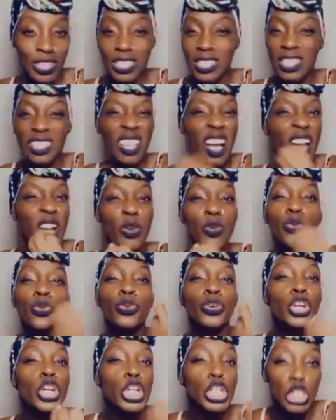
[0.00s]
It's a lot
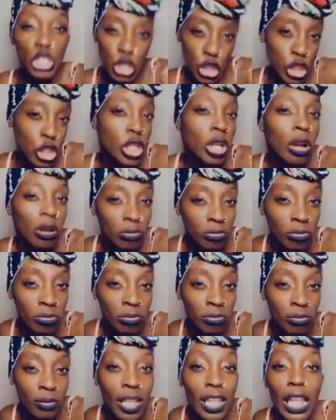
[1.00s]
of rich.
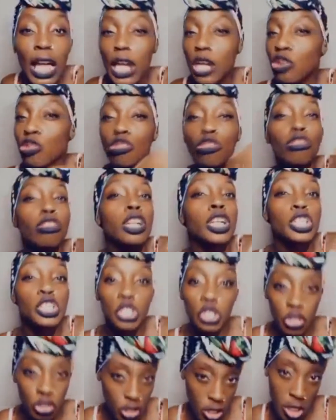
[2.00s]
A lot of
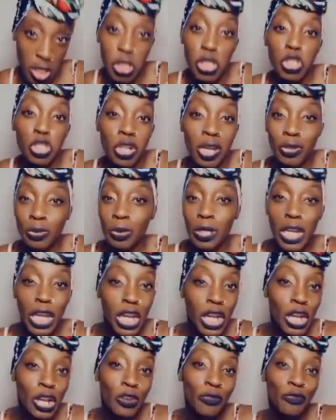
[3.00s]
richness. I don't
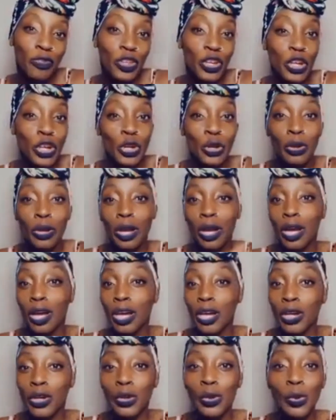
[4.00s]
care if they're
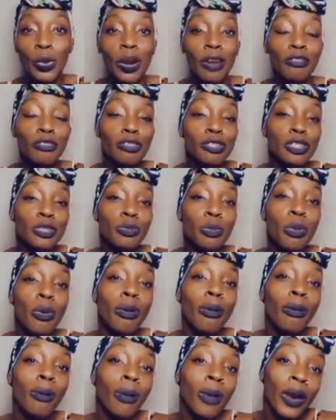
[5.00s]
whoever is
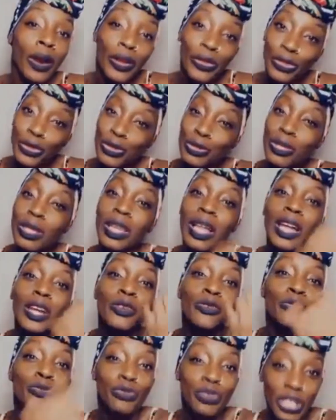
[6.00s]
poor. There's a
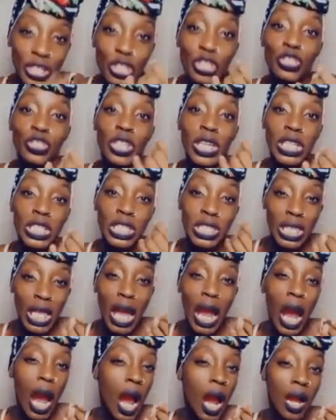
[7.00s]
lot of richness.
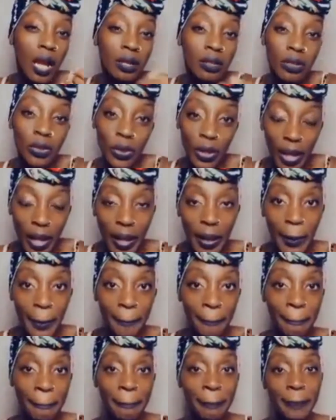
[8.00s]
Okay?